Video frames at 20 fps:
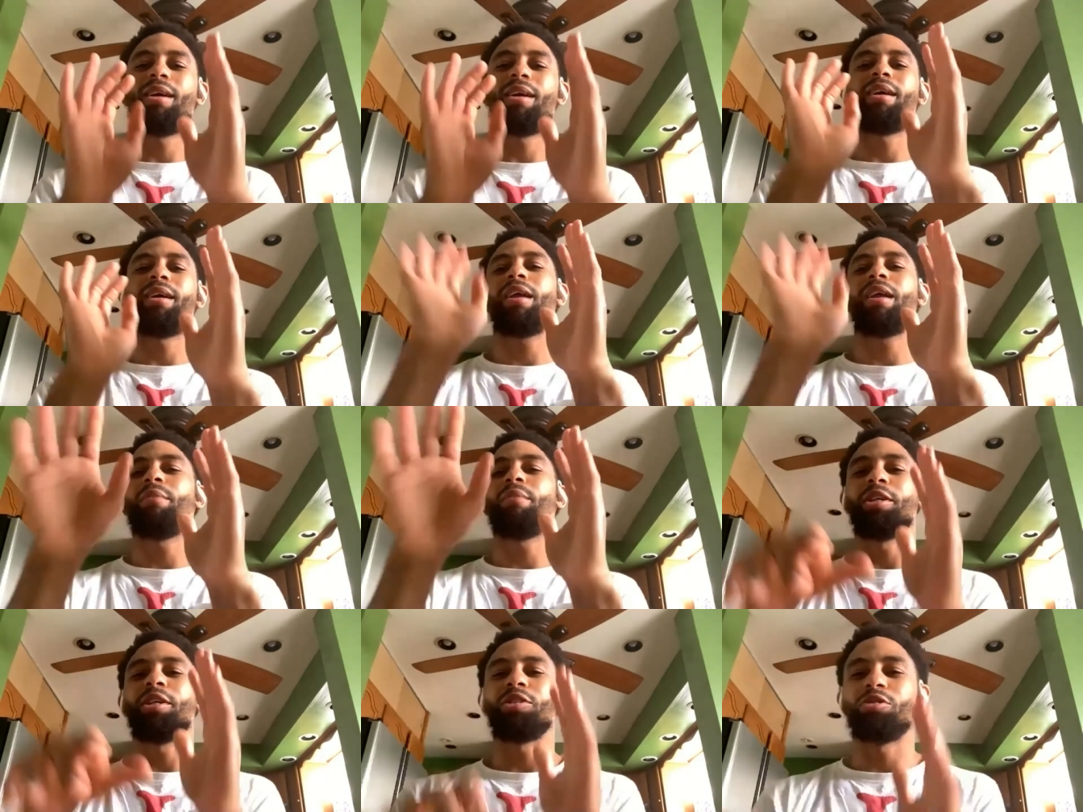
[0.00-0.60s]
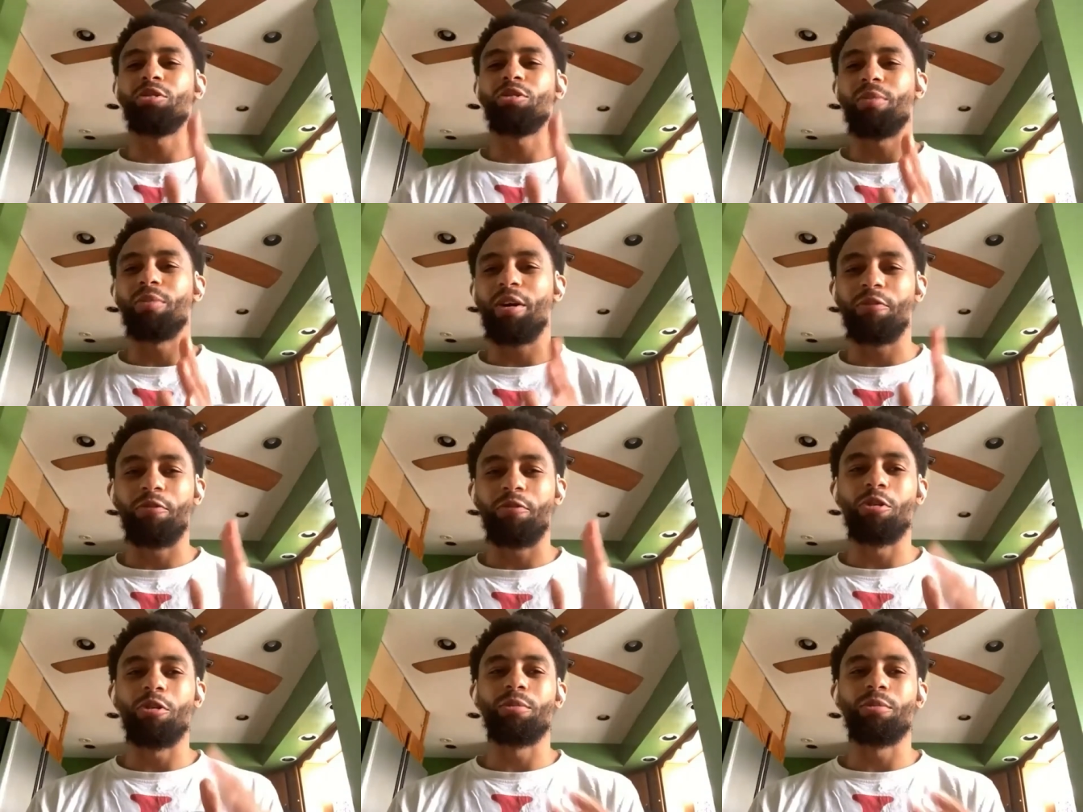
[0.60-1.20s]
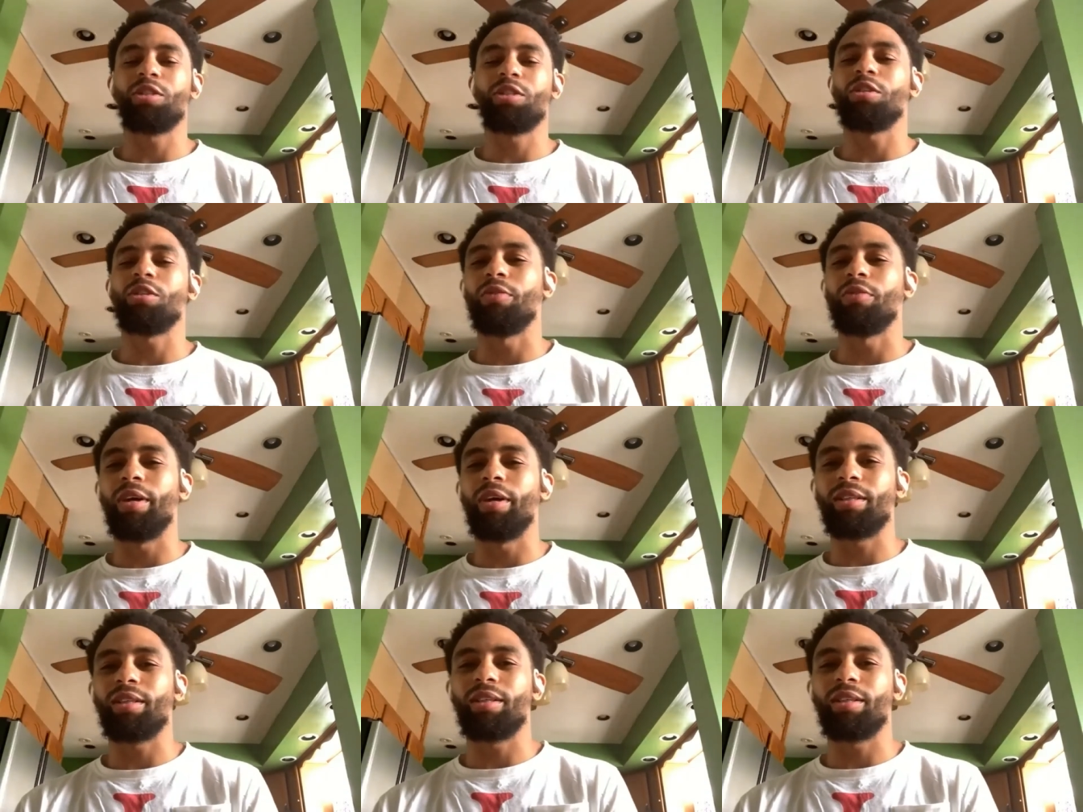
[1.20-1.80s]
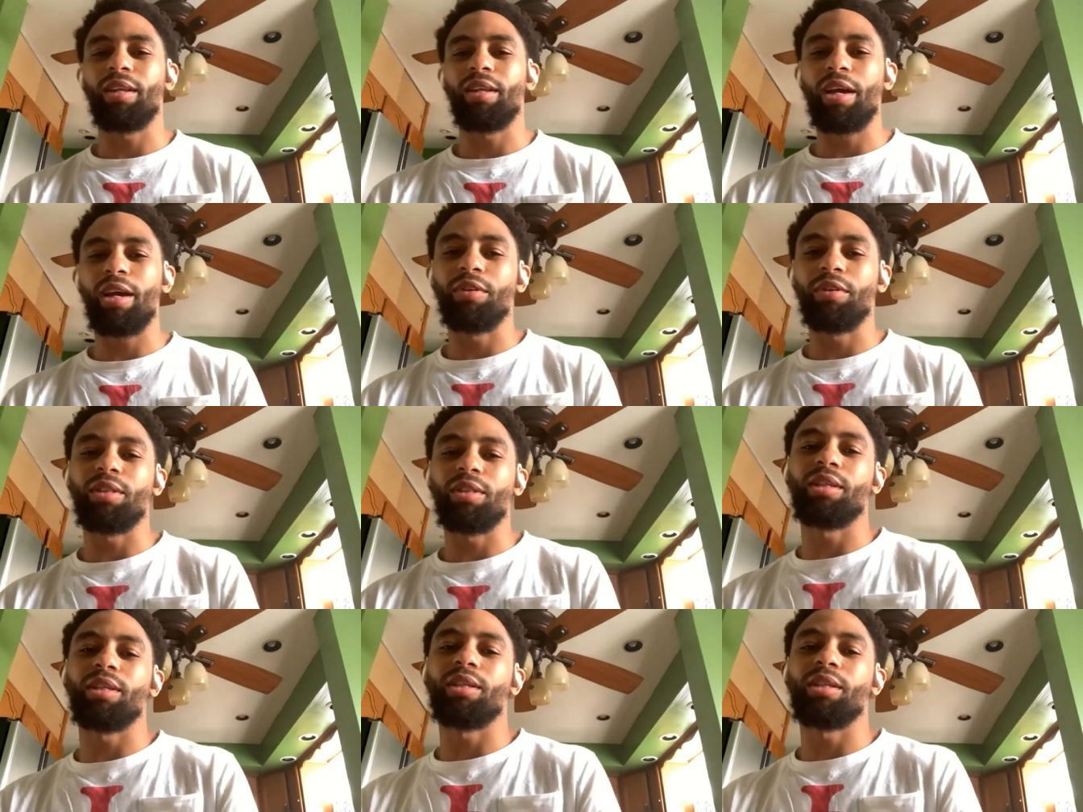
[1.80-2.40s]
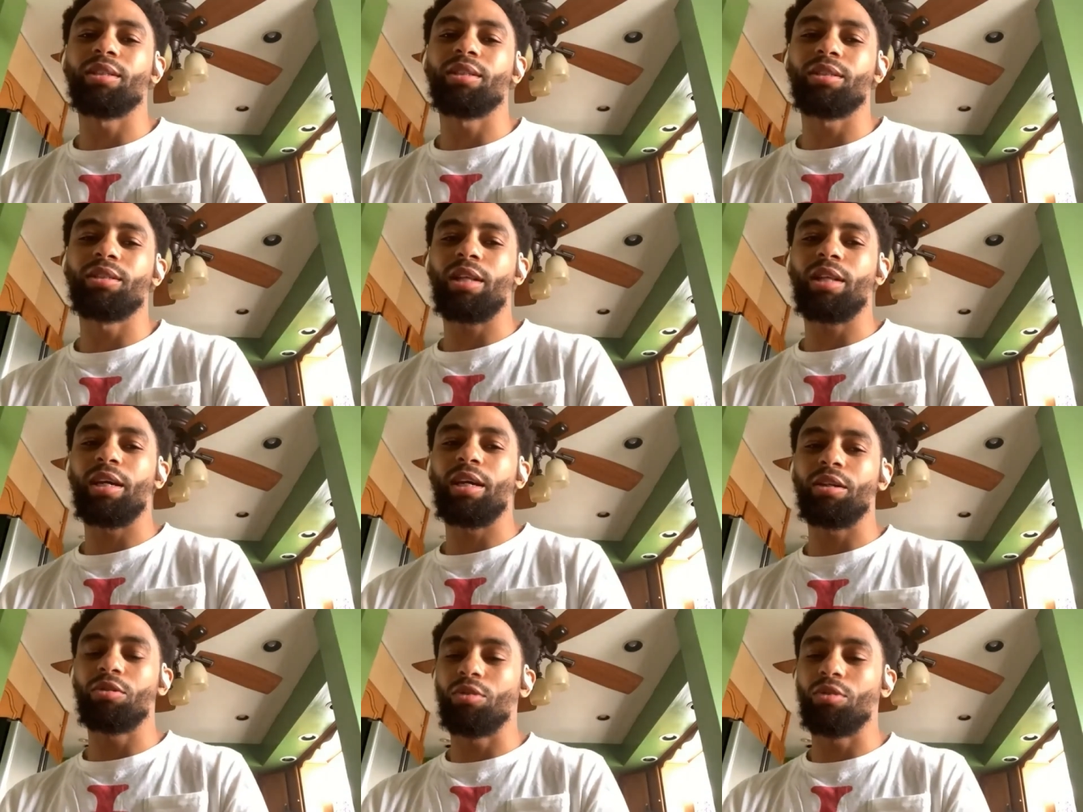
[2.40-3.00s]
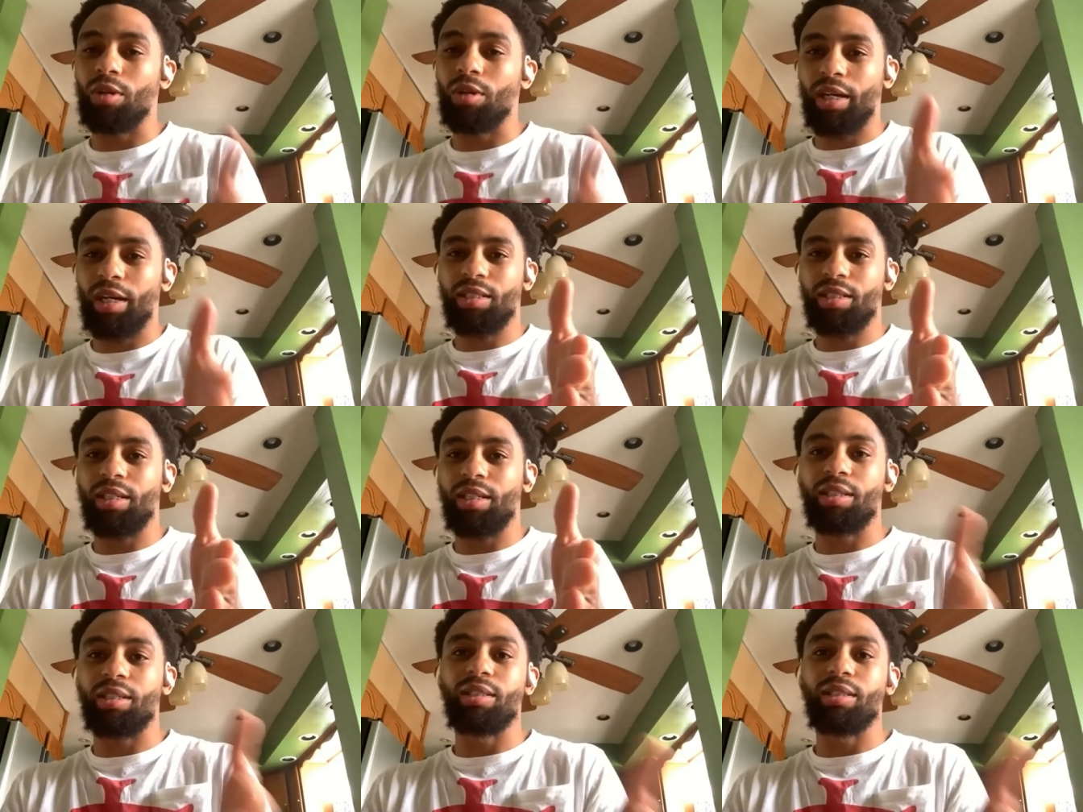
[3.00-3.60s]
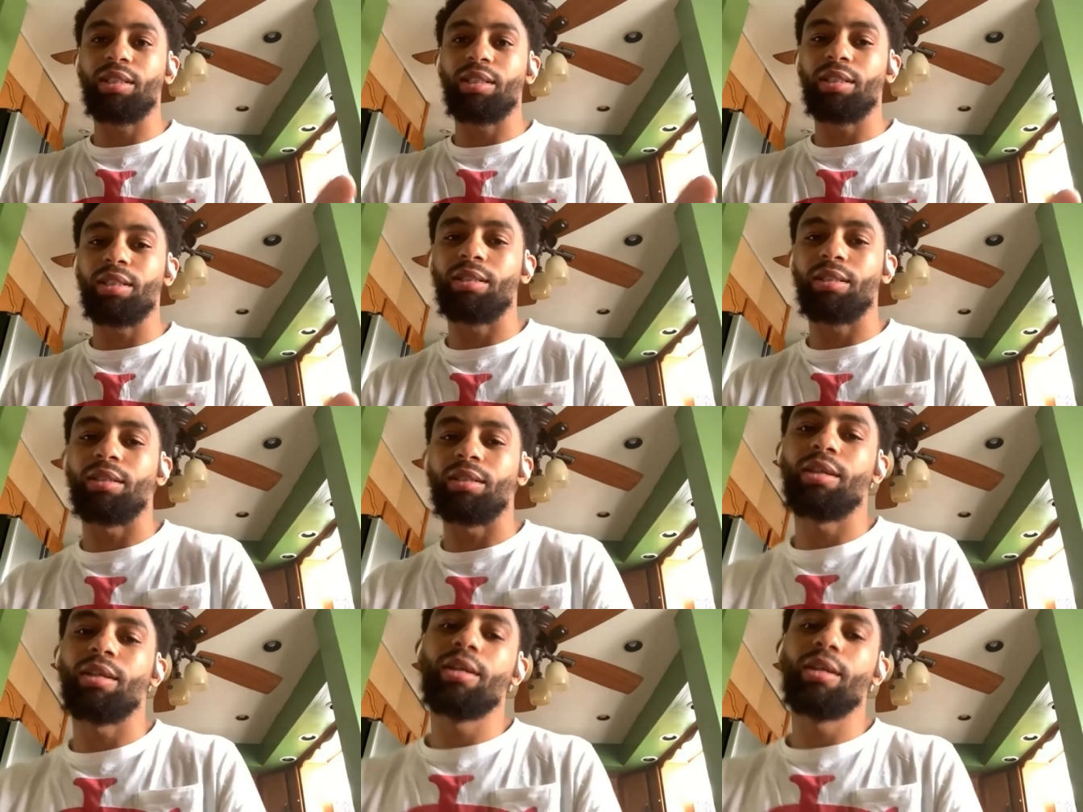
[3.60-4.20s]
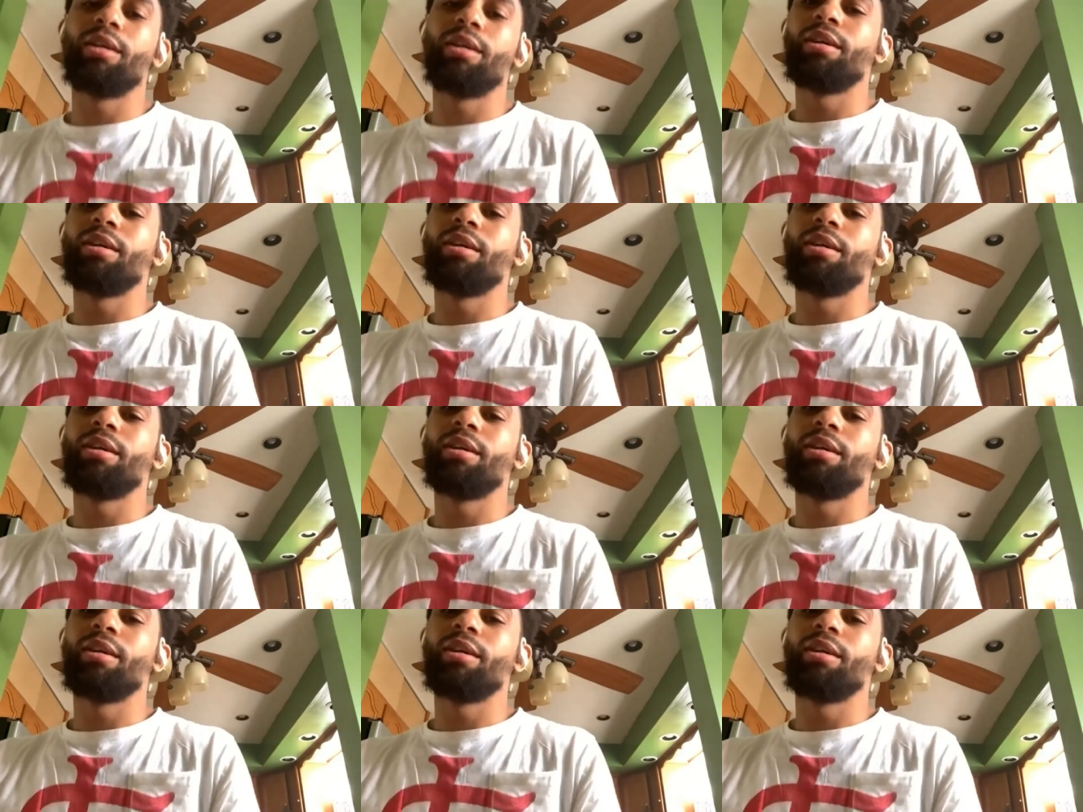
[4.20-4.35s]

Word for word: I got to make sure my form is correct and everything is, like, you know, like I said, consistent.